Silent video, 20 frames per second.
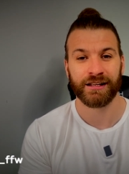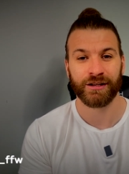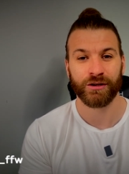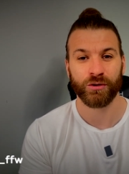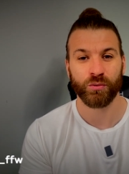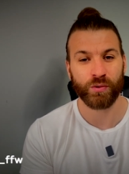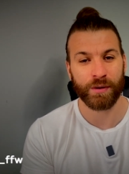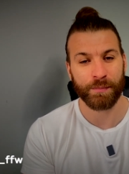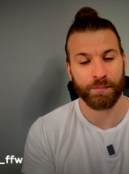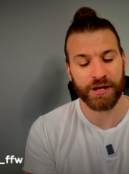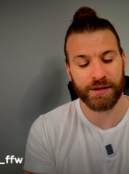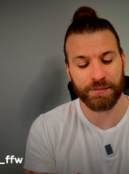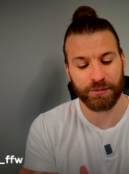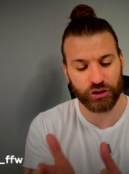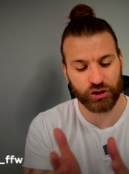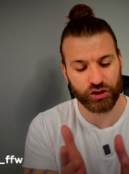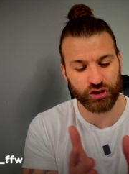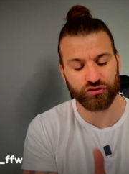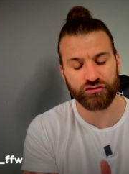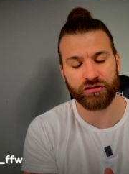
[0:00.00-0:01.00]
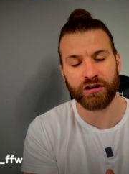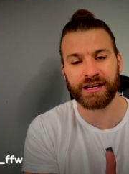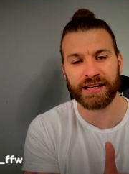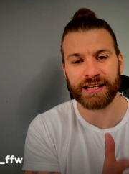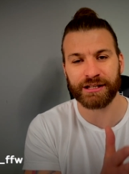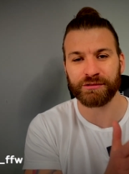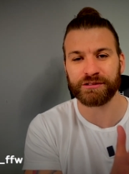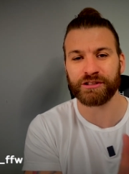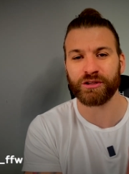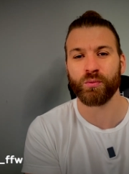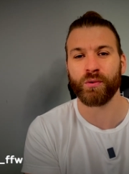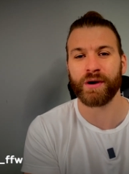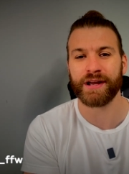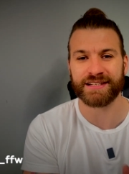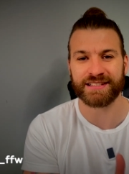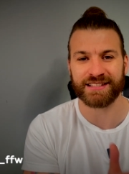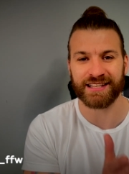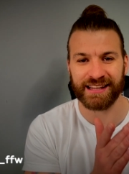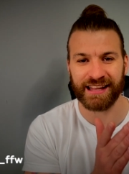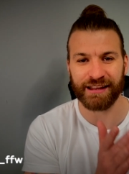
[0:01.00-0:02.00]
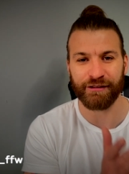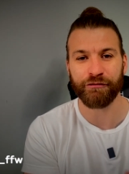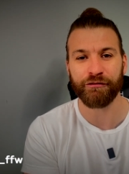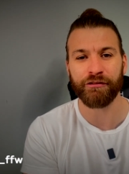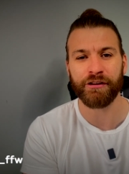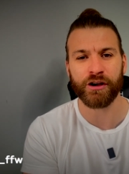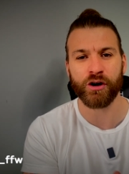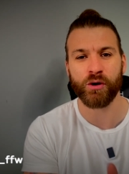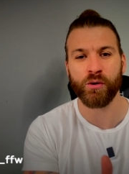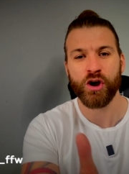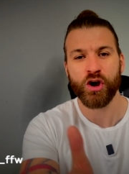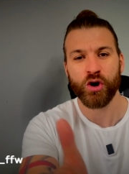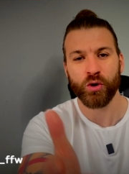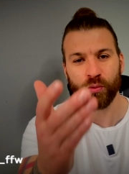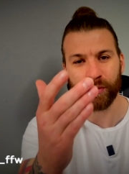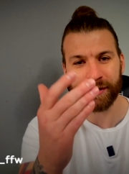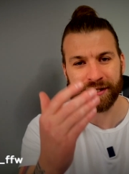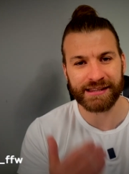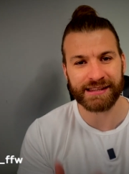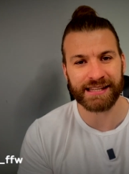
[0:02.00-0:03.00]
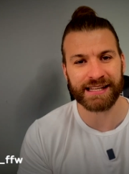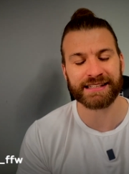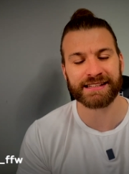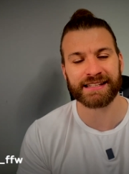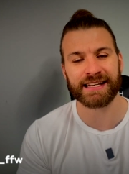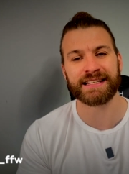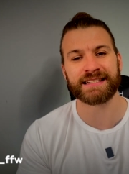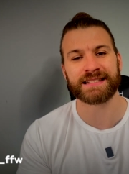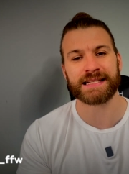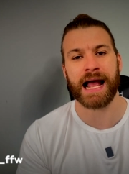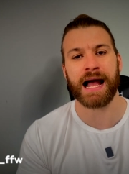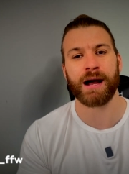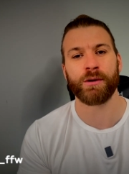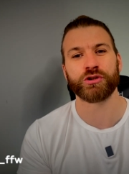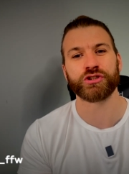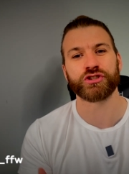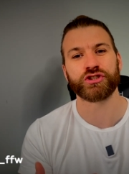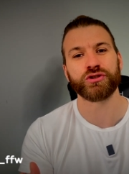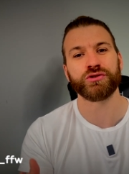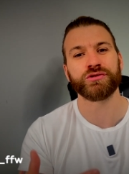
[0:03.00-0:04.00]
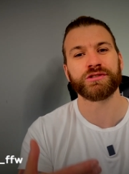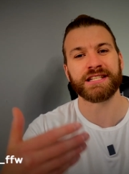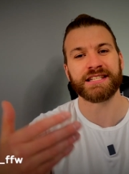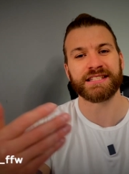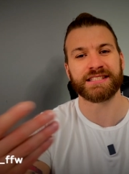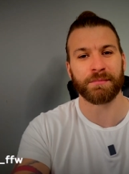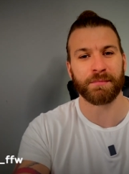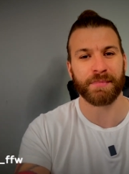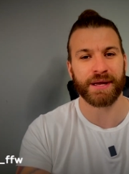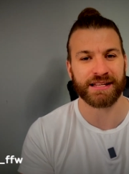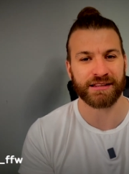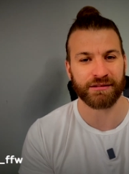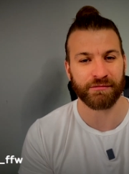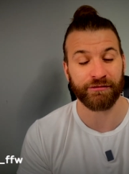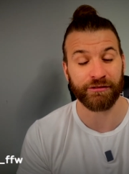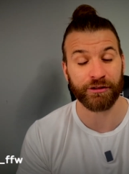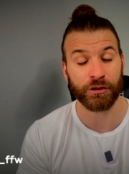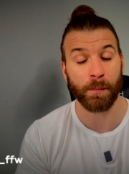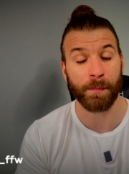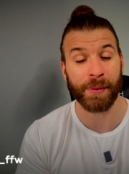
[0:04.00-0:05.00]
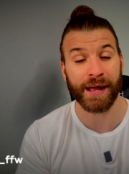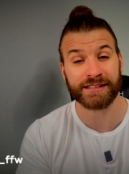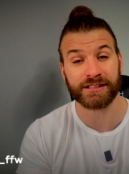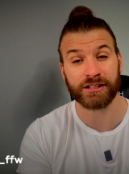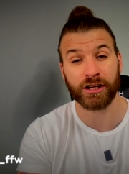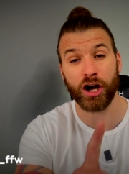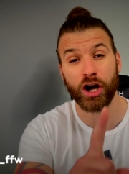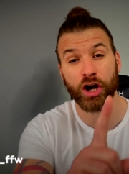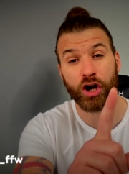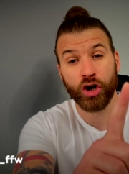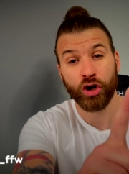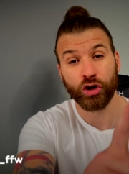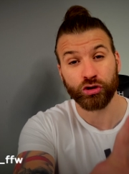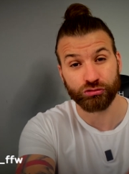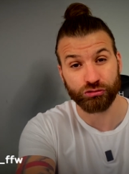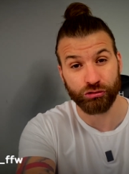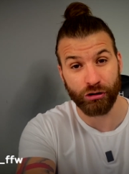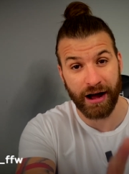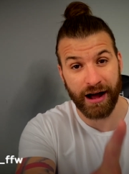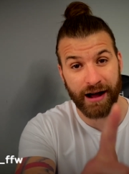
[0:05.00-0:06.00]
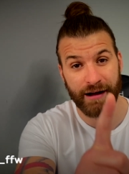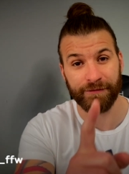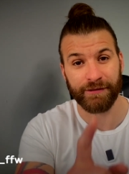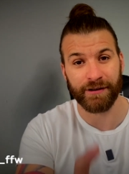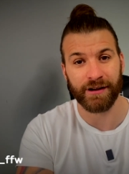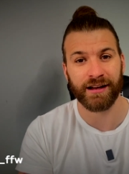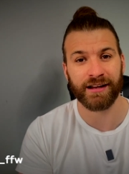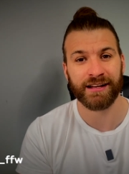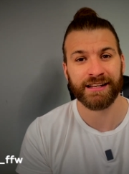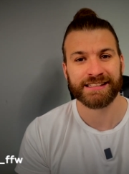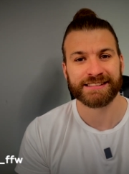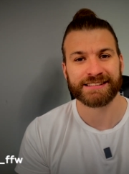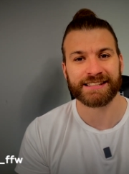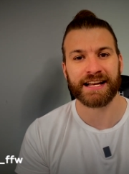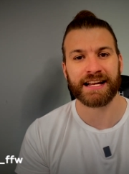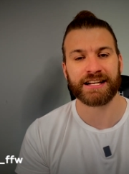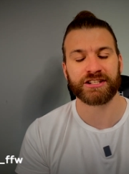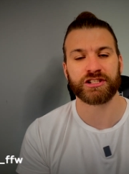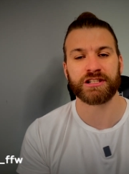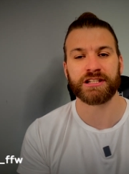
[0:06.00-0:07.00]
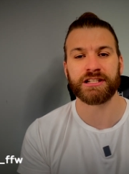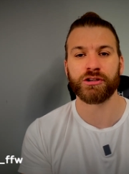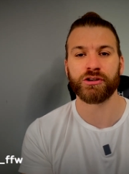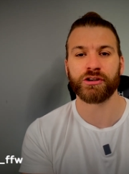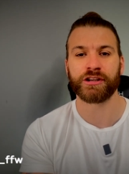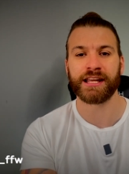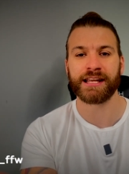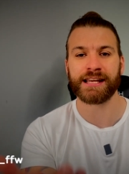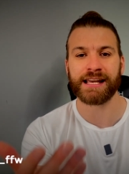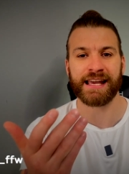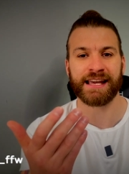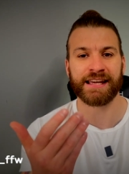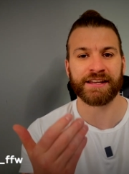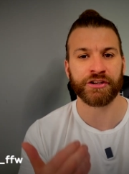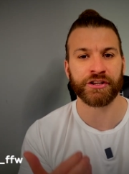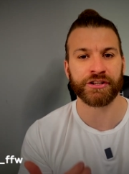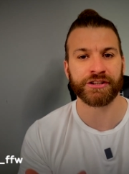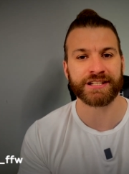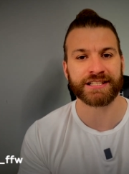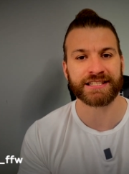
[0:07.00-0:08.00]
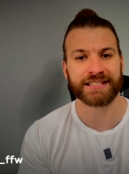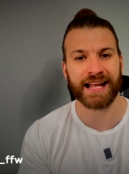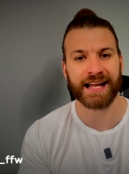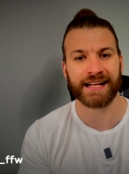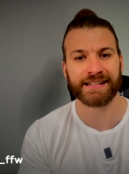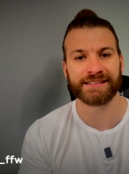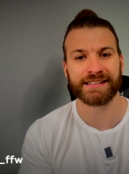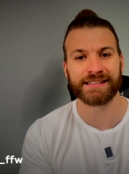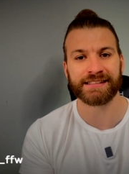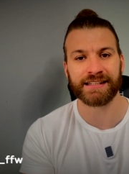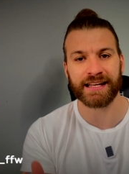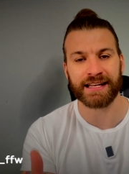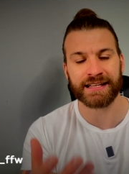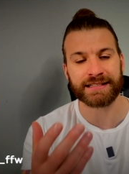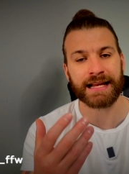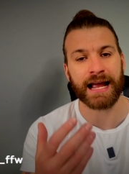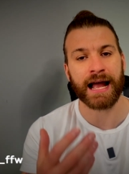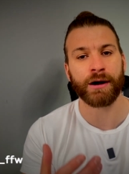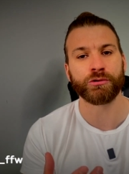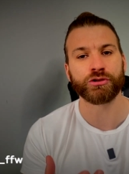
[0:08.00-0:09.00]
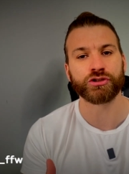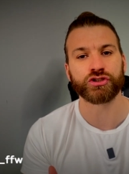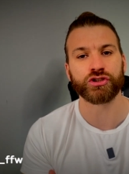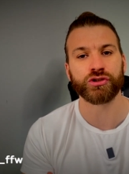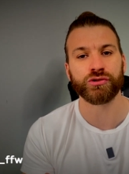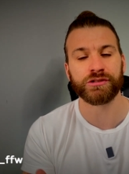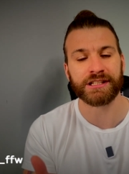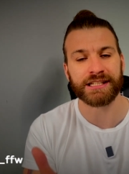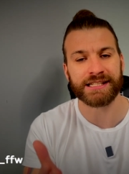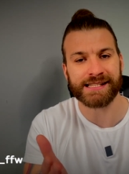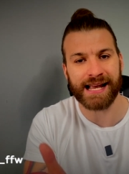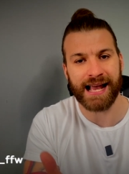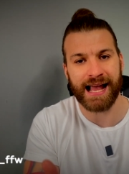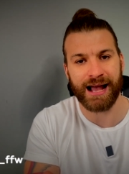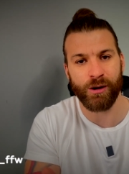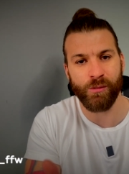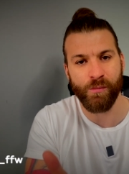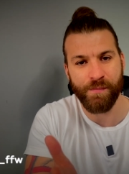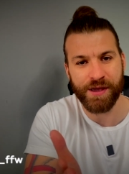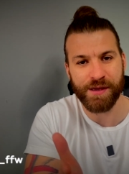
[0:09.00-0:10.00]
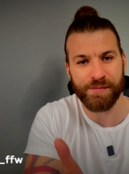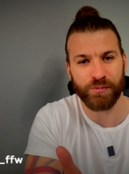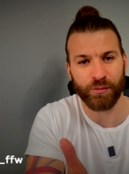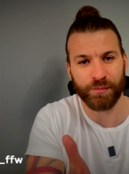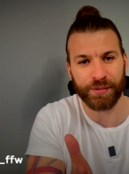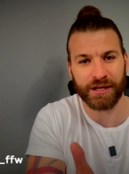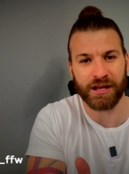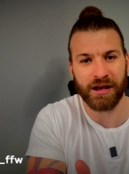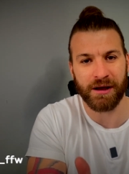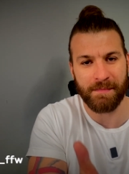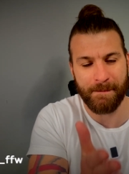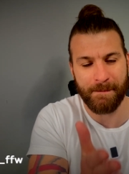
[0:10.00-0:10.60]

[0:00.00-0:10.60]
When people are struggling with the ways that they feel, we think that it's our duty to make them feel better rather than actually looking at it and understanding that it's our duty to help people become